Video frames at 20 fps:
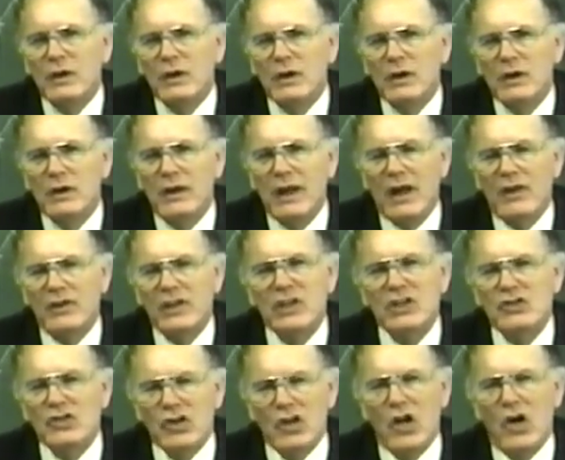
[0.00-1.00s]
Now
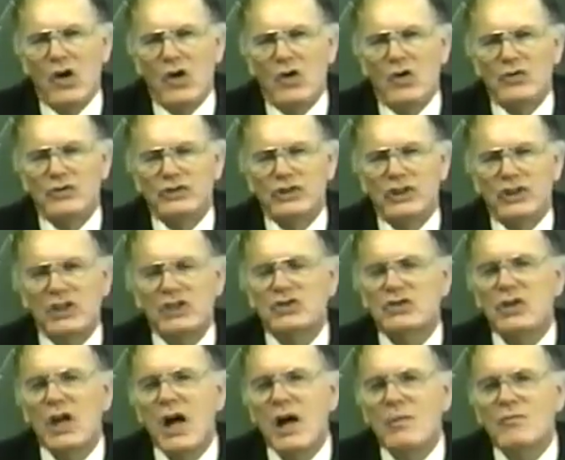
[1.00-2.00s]
these laws and this
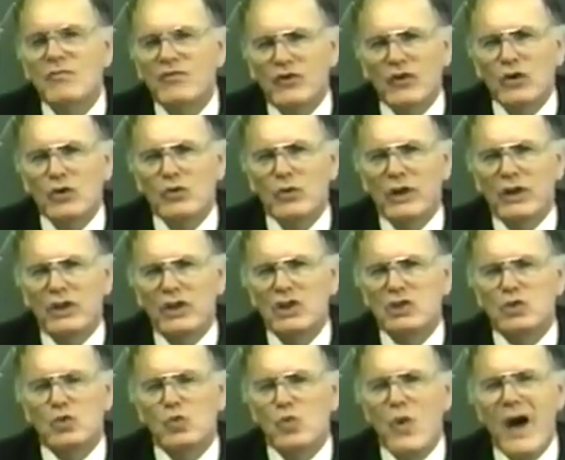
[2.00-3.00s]
tomfoolery and this
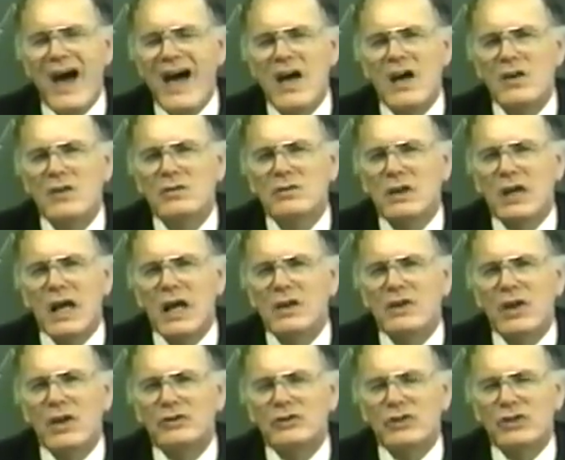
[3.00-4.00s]
wild
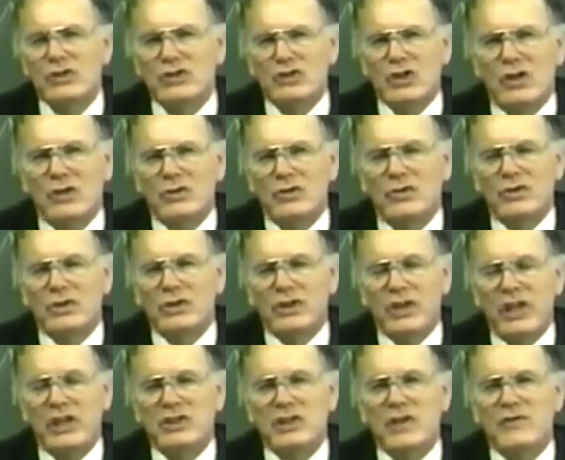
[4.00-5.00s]
conduct of the jungle
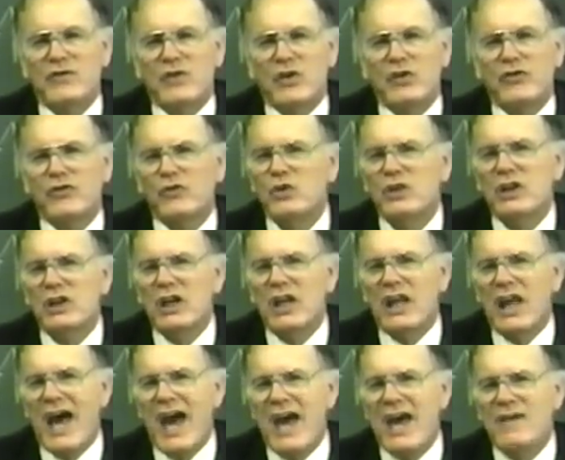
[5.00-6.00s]
continued for three and a
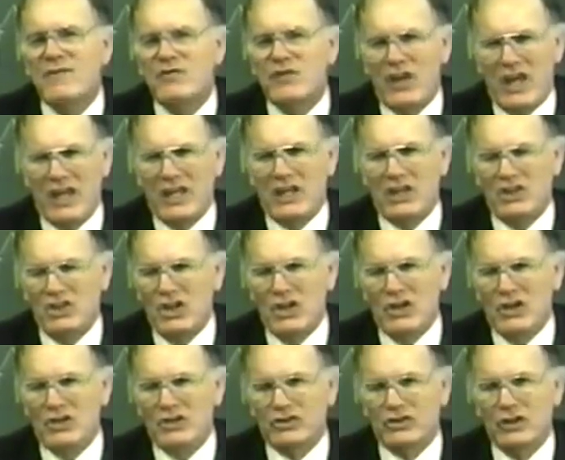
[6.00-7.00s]
half day
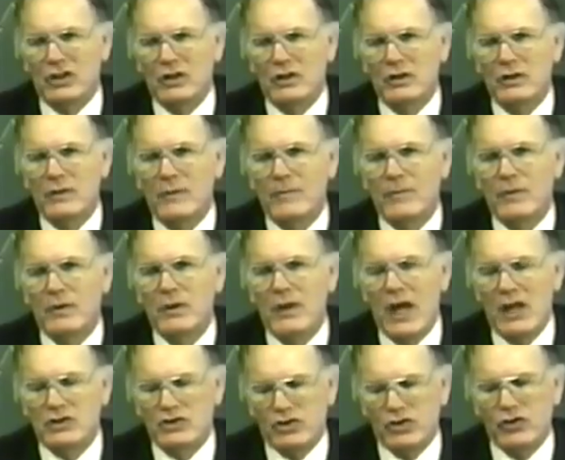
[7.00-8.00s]
years.
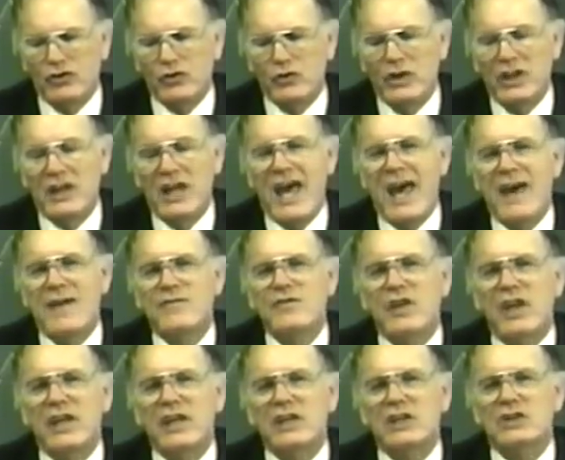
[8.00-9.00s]
That's the three and a half
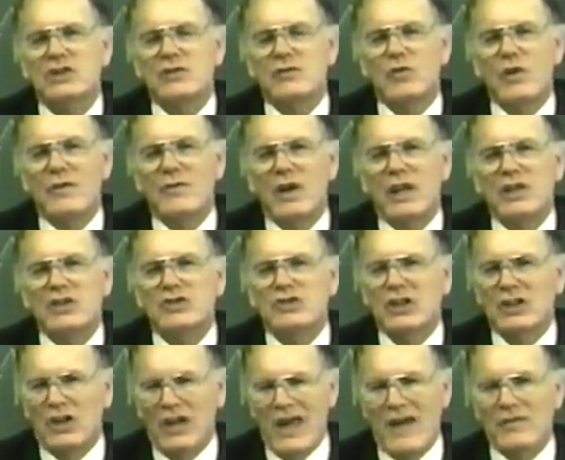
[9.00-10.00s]
days of Revelation
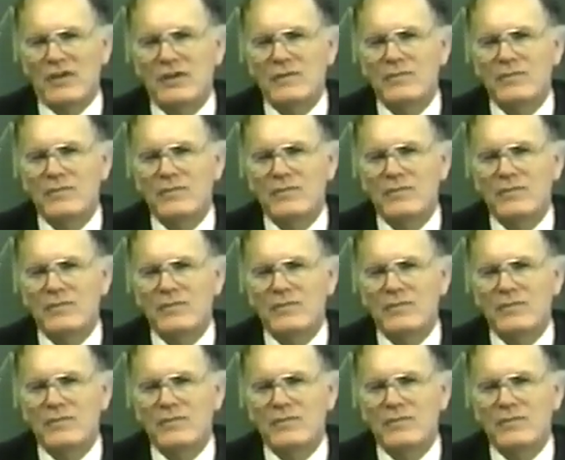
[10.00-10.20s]
11,